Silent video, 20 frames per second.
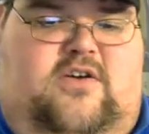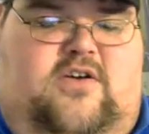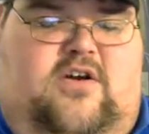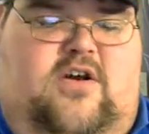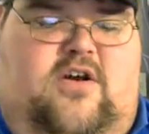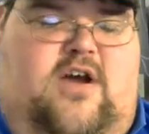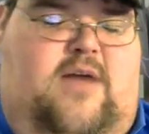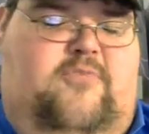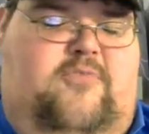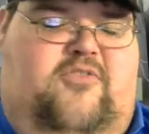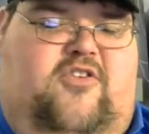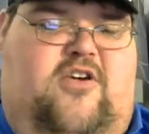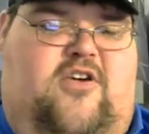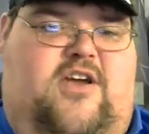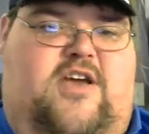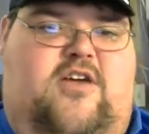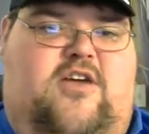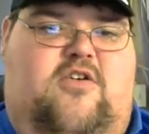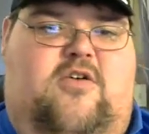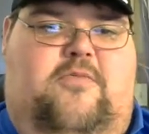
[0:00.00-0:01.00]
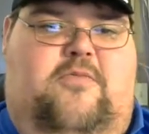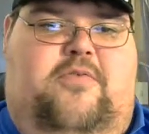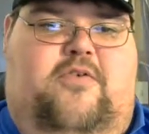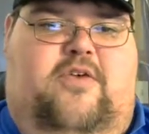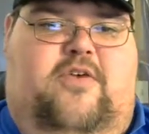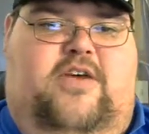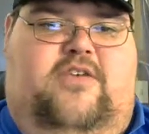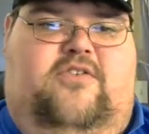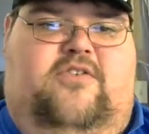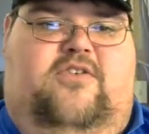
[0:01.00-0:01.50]
Or I'm sorry, hero
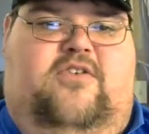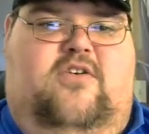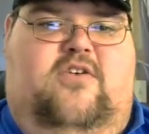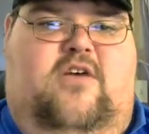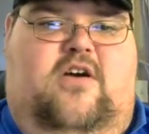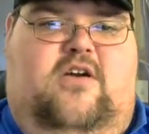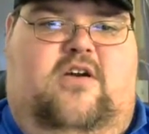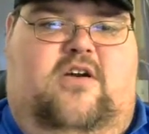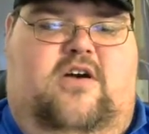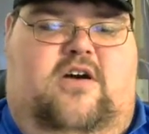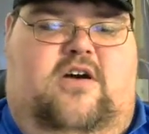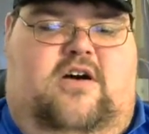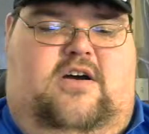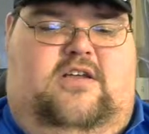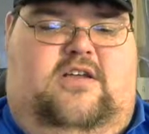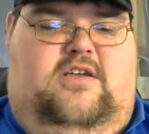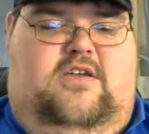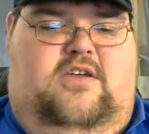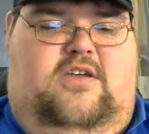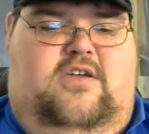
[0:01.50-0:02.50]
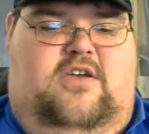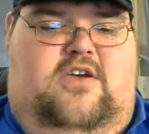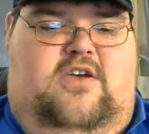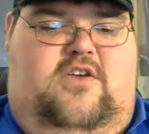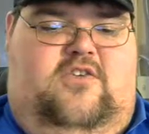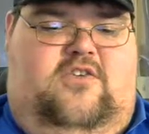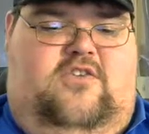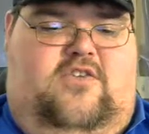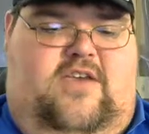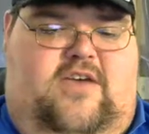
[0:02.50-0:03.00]
points are gone.
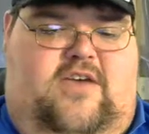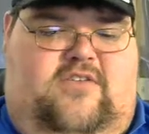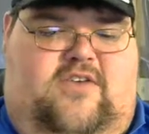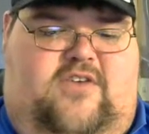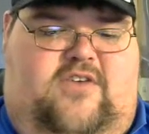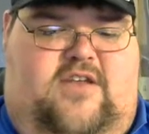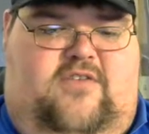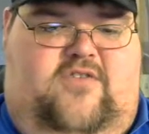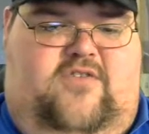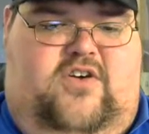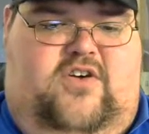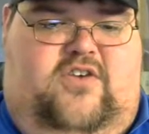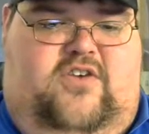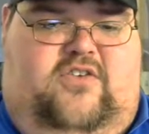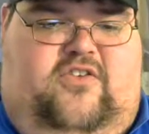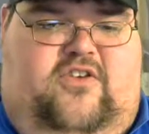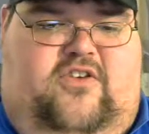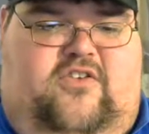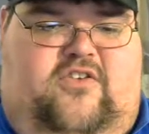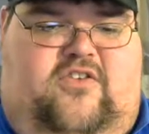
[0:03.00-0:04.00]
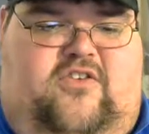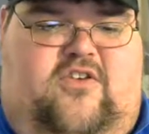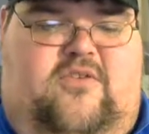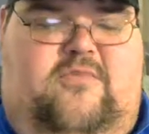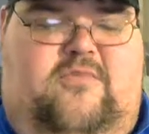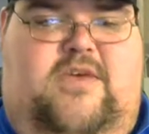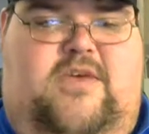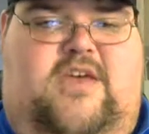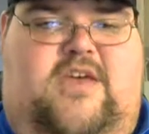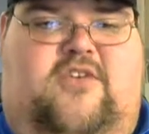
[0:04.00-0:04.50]
So that's kind of a good
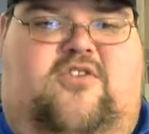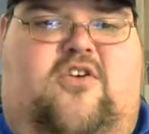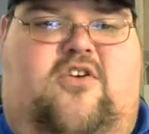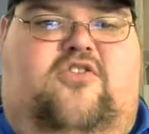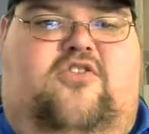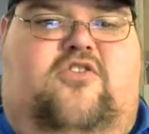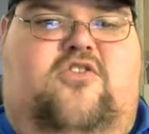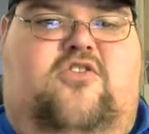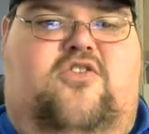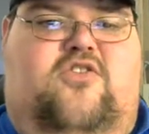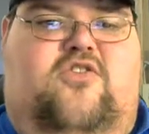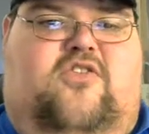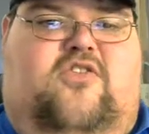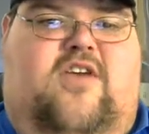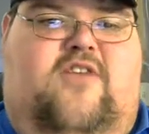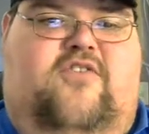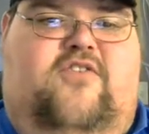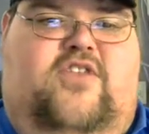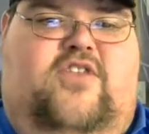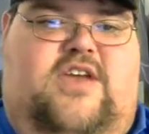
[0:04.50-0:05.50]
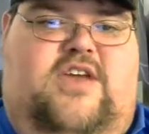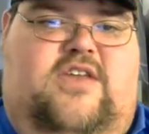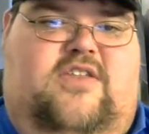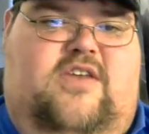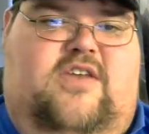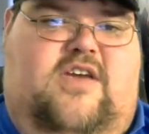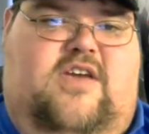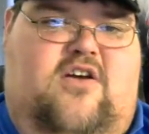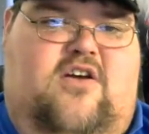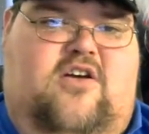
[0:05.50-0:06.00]
system. It's also used heavily in
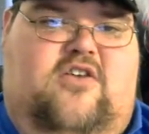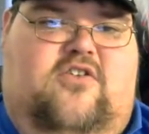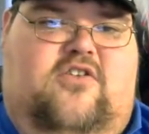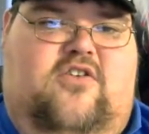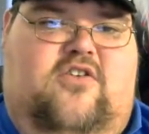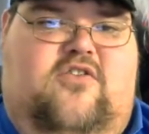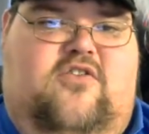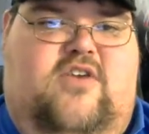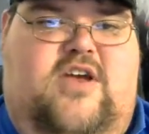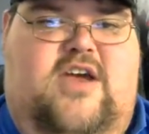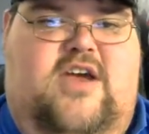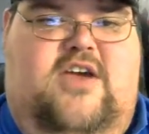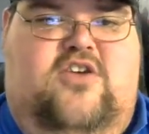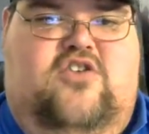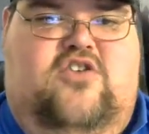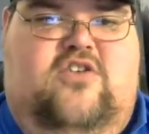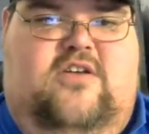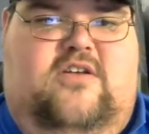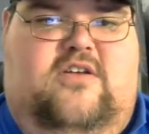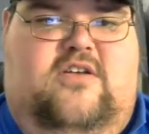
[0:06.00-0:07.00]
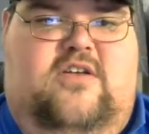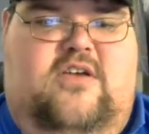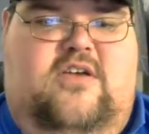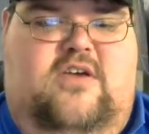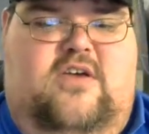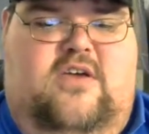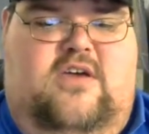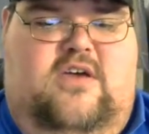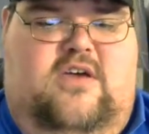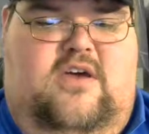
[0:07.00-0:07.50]
the character creation
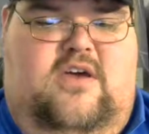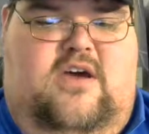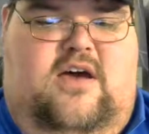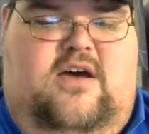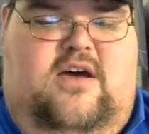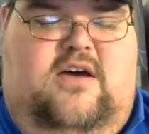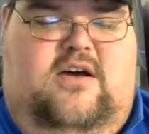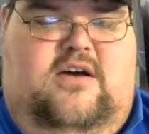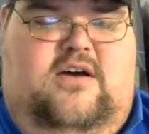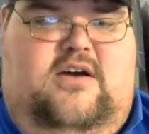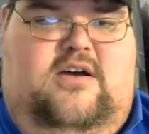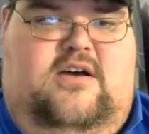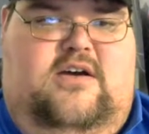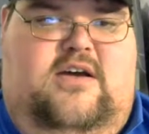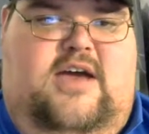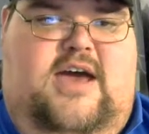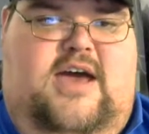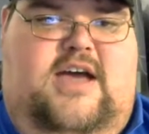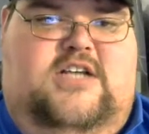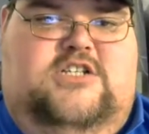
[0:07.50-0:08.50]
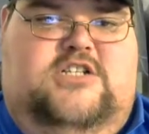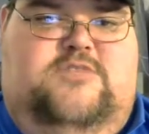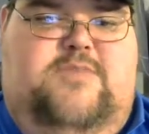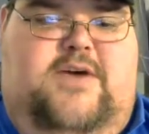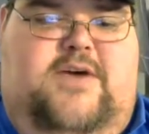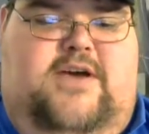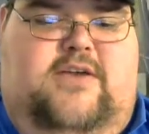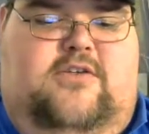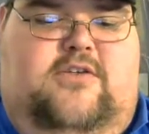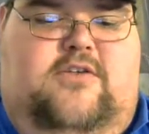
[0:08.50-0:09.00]

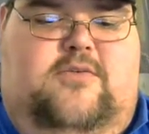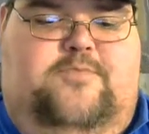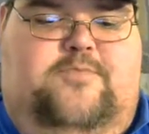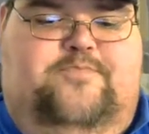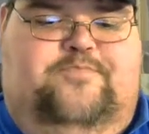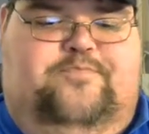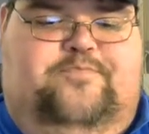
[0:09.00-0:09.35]
aspect.